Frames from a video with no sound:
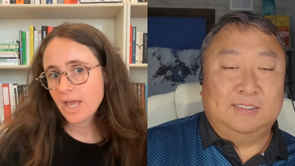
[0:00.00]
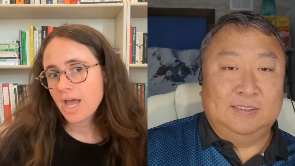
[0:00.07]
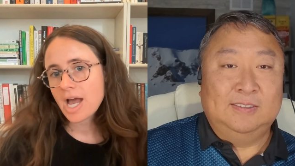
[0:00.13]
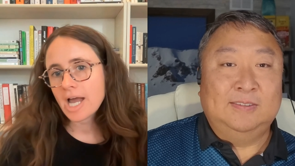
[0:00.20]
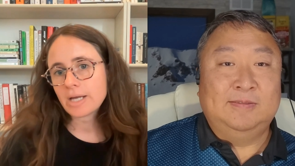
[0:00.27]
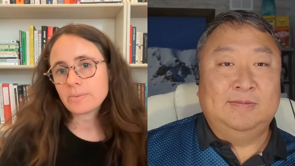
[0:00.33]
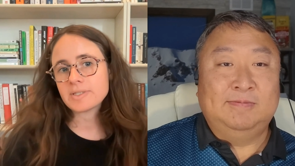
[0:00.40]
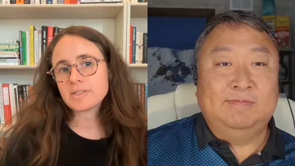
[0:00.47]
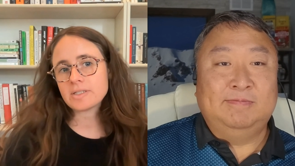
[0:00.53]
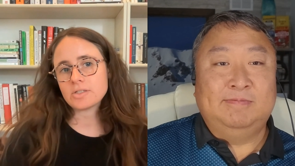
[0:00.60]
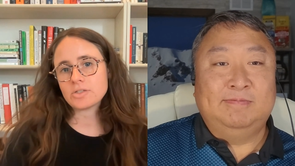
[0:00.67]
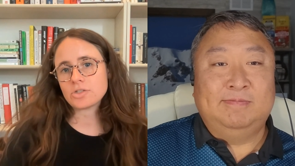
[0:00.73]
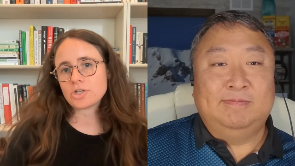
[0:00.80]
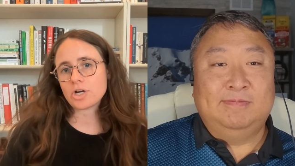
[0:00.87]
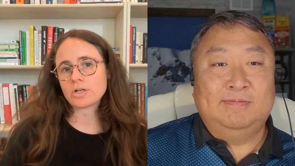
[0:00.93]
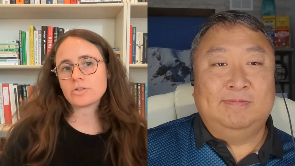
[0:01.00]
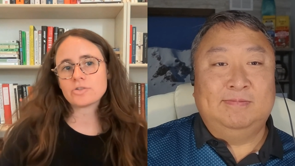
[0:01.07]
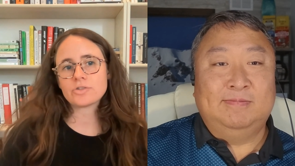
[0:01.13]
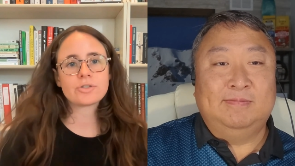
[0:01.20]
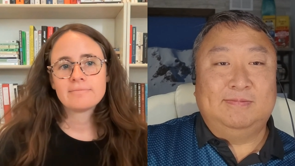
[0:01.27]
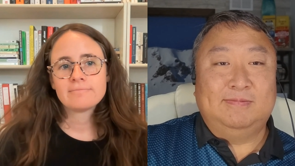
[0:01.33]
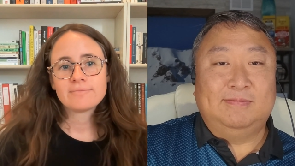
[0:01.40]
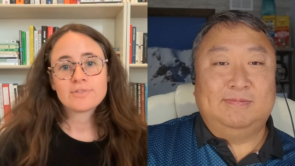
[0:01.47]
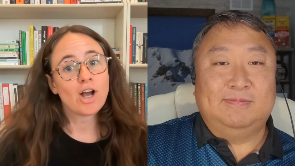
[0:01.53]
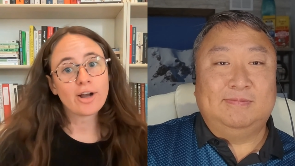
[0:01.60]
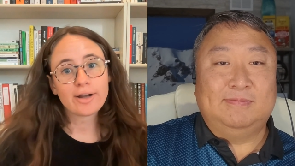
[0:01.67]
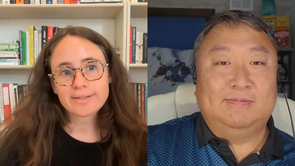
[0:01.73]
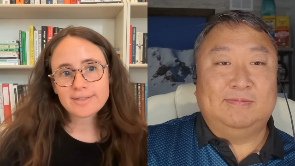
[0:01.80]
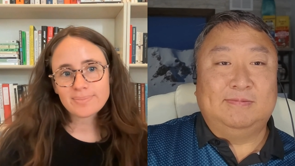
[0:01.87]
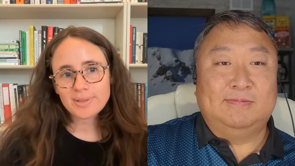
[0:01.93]
Speaker 1: I would say start
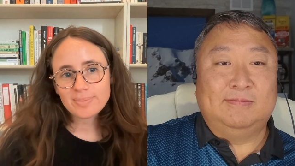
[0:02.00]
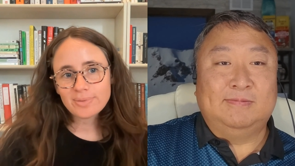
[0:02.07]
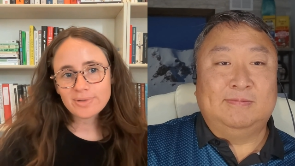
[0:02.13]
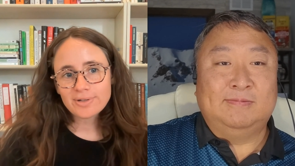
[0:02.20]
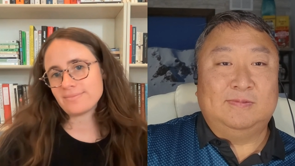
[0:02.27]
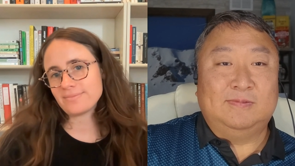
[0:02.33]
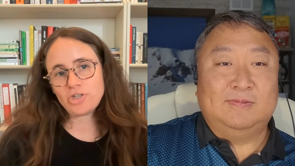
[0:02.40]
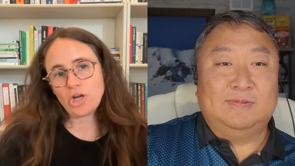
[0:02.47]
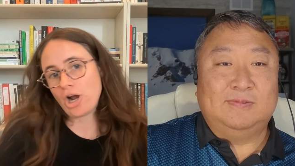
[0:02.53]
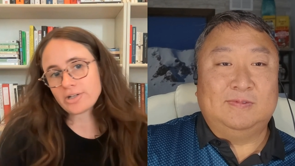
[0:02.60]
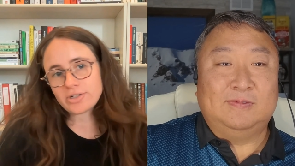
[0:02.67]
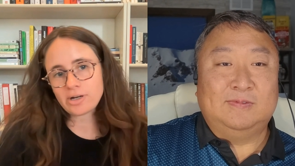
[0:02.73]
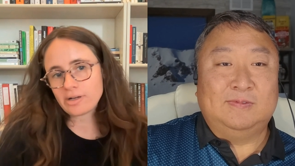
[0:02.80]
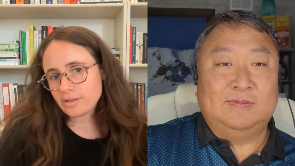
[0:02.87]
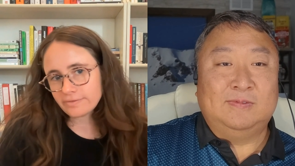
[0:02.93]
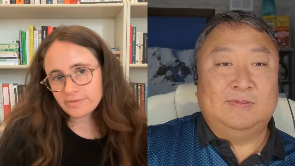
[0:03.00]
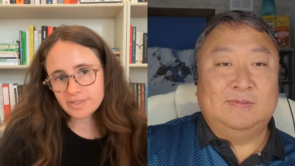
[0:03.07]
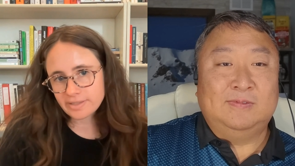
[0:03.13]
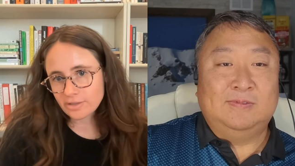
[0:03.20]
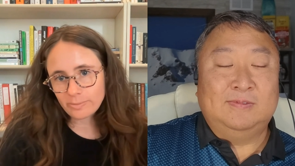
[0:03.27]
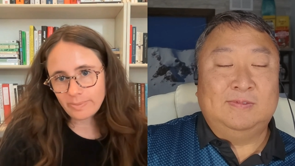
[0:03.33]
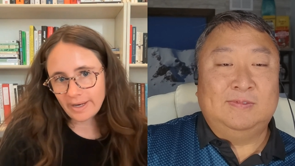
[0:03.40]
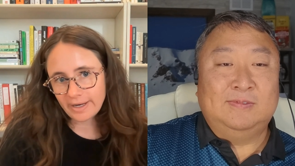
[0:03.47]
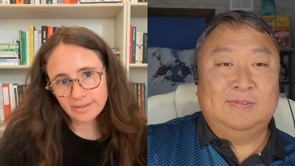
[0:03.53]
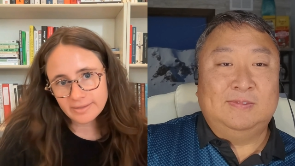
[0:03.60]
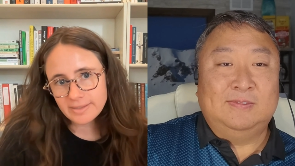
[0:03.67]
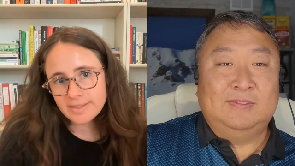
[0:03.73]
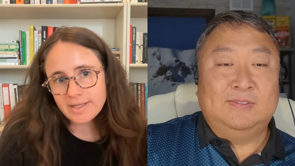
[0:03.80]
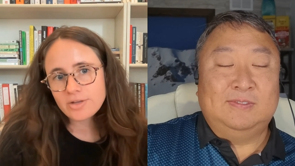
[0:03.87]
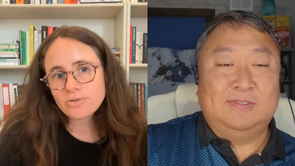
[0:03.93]
talking to people, talk to all of the single
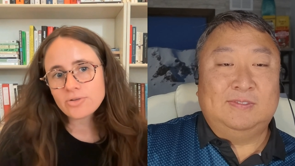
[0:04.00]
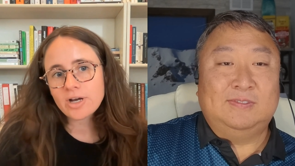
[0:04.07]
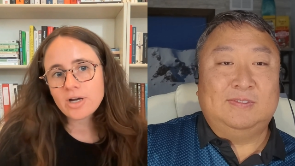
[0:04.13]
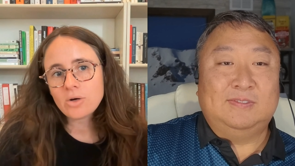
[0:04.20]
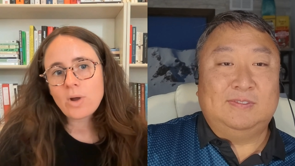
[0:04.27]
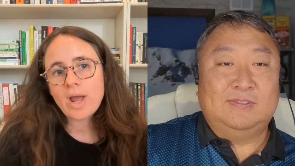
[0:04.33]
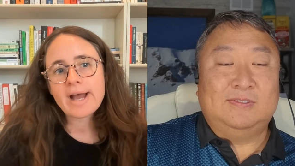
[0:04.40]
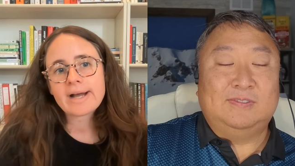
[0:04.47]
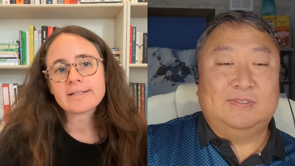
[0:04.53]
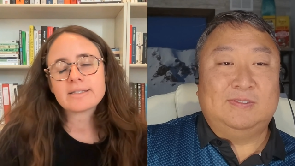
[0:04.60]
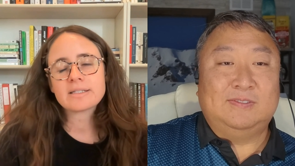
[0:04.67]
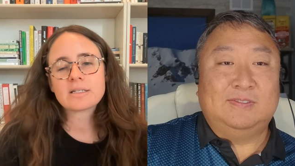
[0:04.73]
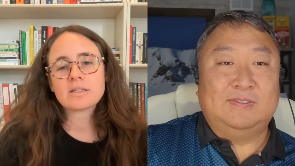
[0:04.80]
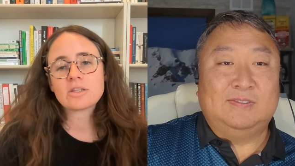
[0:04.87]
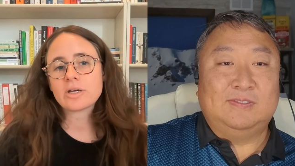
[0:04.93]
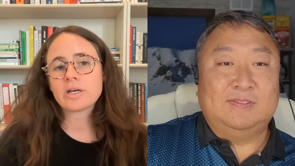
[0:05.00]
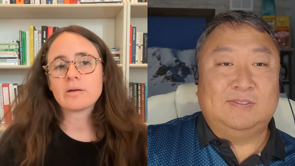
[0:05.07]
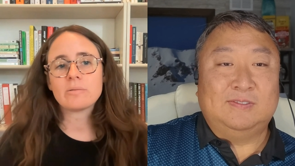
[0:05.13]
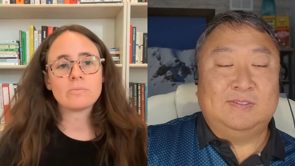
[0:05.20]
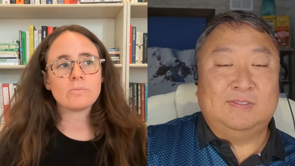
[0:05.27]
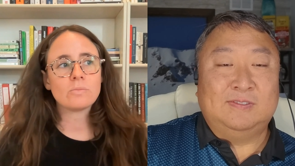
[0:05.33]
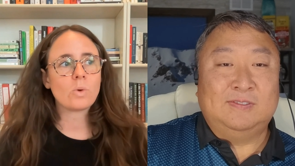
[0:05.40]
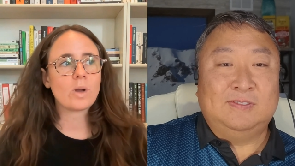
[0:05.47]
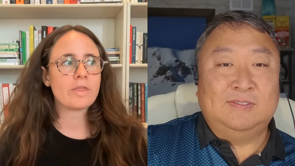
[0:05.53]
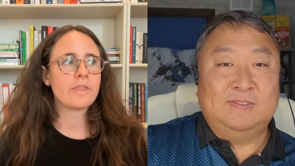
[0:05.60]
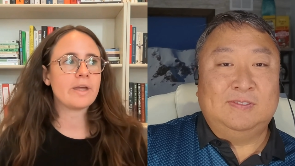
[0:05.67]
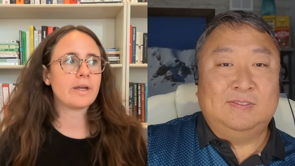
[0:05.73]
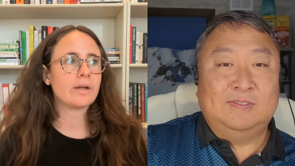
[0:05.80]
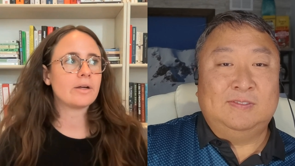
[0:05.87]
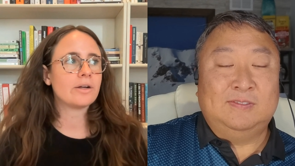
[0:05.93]
parents that you know, ask them what
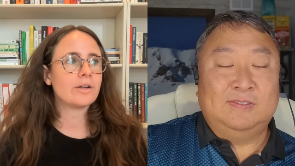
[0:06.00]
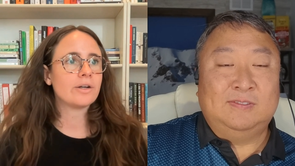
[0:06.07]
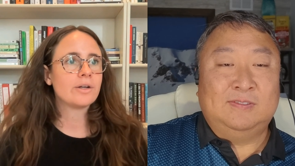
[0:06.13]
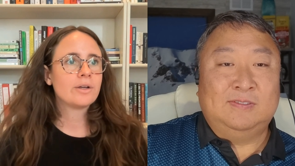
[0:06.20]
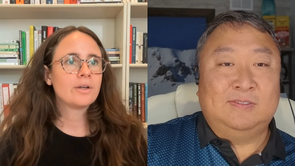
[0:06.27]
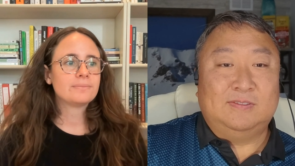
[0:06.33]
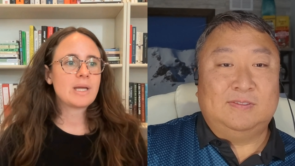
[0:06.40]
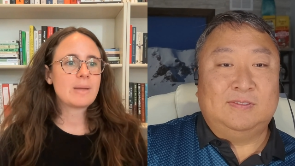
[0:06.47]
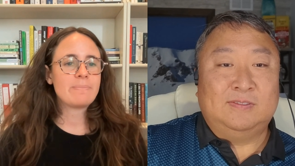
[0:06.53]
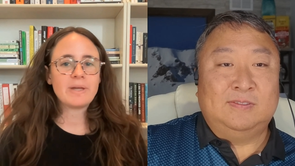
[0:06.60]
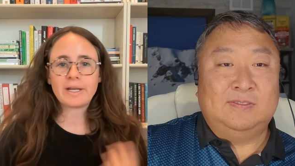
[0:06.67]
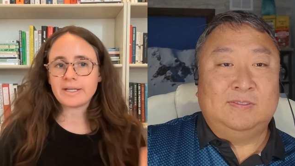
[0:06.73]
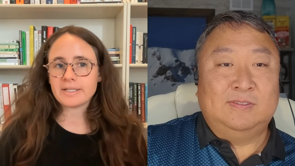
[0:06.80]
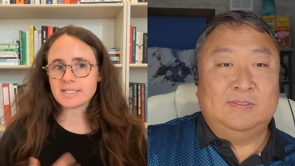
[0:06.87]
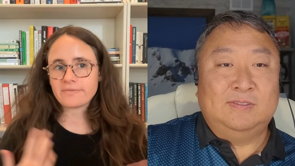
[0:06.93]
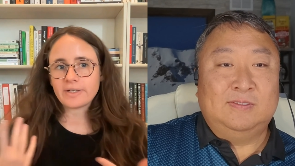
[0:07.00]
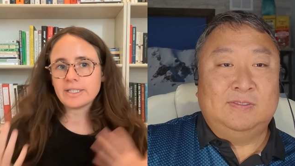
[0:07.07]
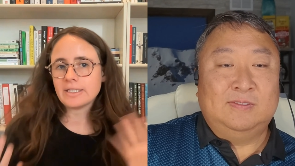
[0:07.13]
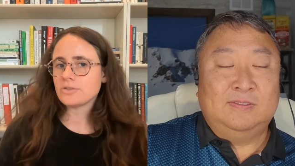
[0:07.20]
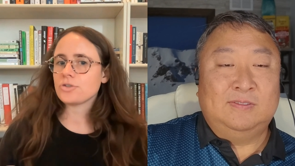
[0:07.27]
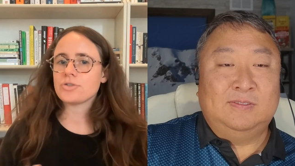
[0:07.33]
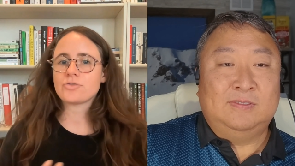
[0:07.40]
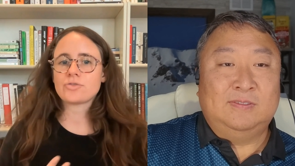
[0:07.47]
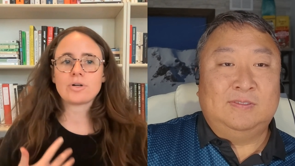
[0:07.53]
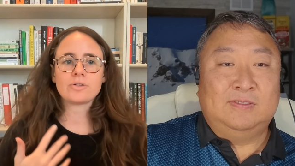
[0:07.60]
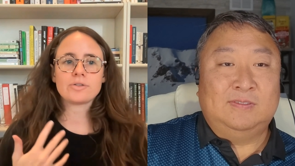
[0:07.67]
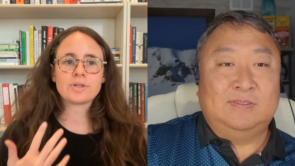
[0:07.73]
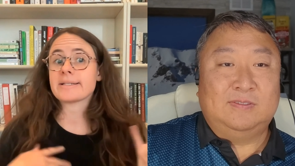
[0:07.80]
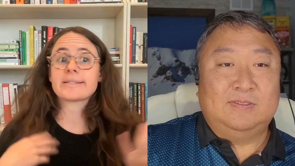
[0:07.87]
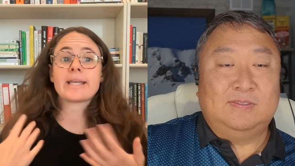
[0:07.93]
their biggest financial
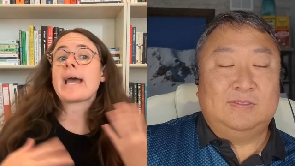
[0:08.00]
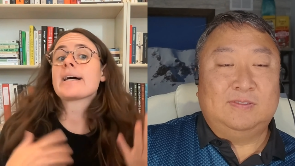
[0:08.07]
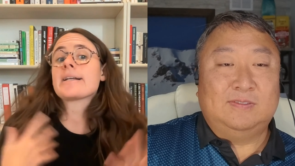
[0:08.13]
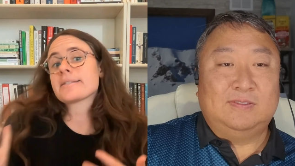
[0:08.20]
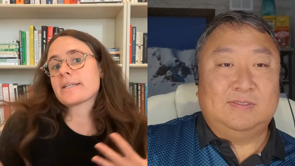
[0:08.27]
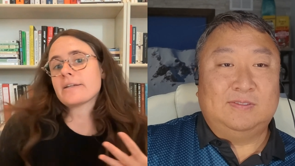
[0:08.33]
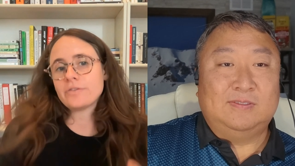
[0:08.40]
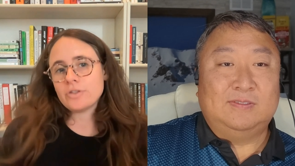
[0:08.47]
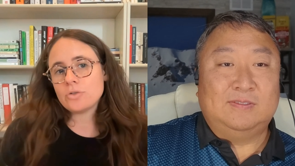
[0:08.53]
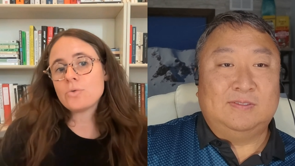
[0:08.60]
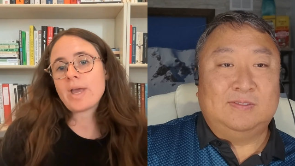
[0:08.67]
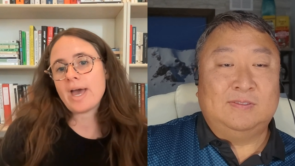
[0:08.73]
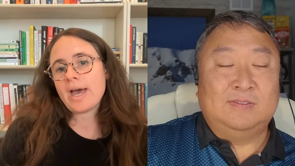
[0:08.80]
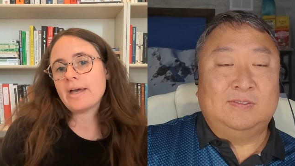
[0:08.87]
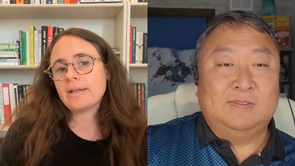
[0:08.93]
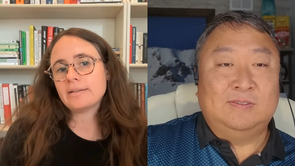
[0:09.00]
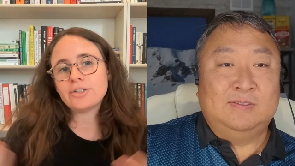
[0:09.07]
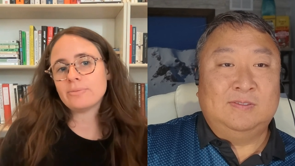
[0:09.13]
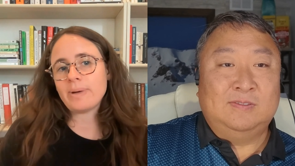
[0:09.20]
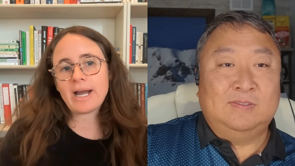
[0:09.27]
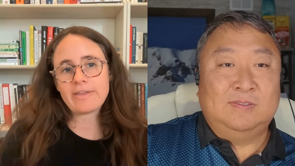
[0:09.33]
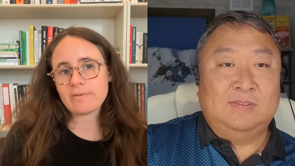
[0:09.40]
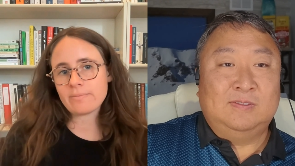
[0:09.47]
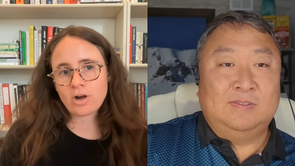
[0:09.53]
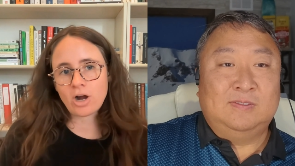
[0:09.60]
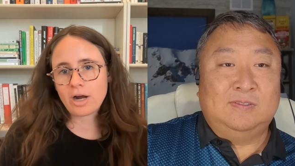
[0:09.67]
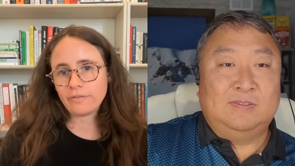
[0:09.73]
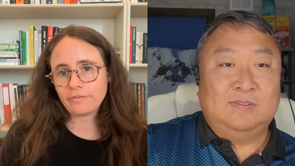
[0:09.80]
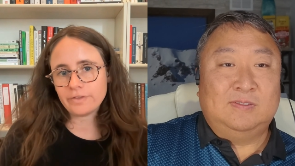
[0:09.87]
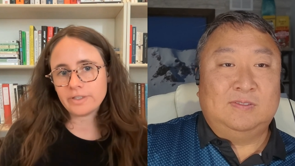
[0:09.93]
struggles are, ask if you can buy them
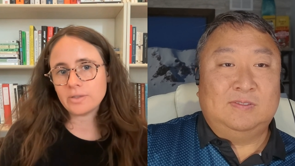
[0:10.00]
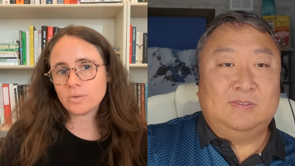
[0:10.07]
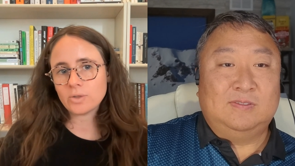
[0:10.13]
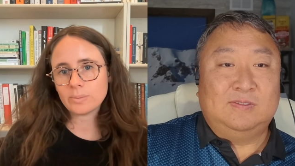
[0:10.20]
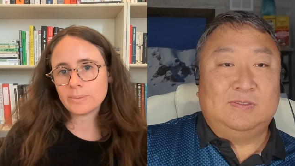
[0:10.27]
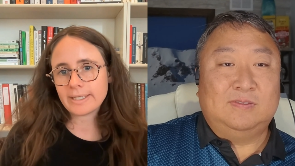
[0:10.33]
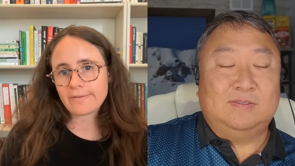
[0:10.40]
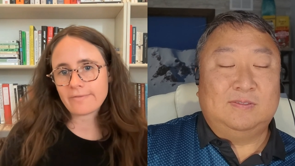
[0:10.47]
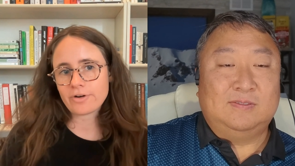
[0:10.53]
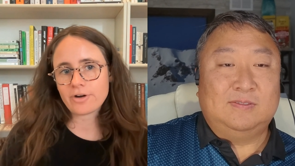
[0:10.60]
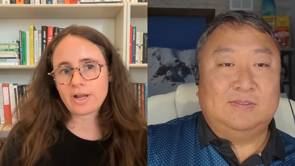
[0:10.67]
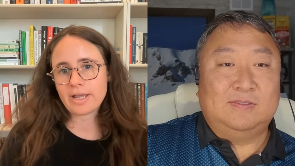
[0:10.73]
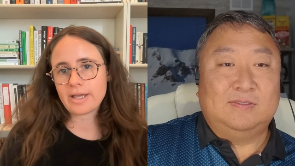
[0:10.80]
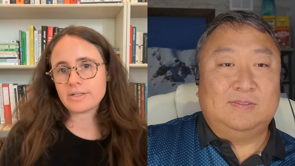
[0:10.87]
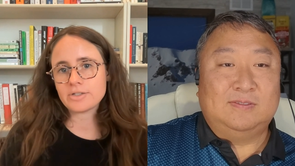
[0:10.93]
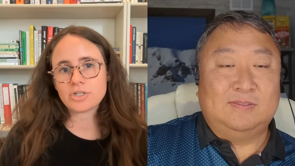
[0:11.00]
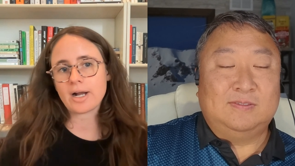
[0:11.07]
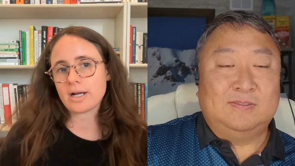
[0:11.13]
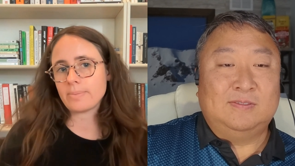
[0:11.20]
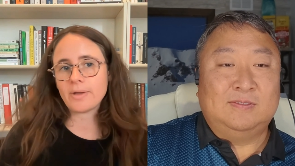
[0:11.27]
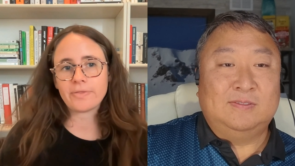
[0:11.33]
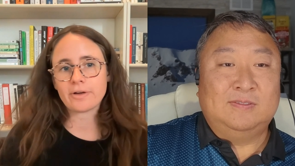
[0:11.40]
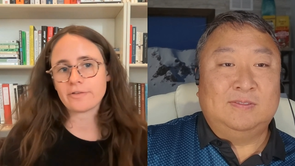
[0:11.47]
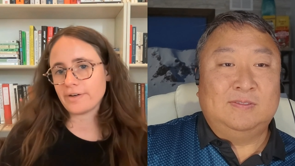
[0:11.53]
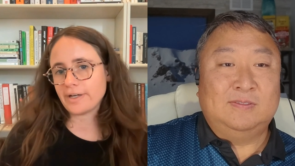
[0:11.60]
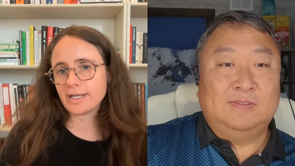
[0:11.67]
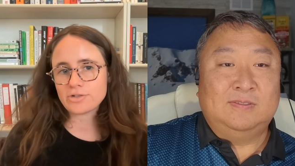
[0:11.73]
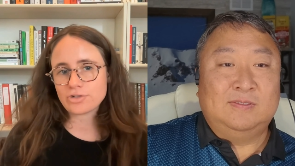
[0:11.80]
coffee or whatever and talk about their financial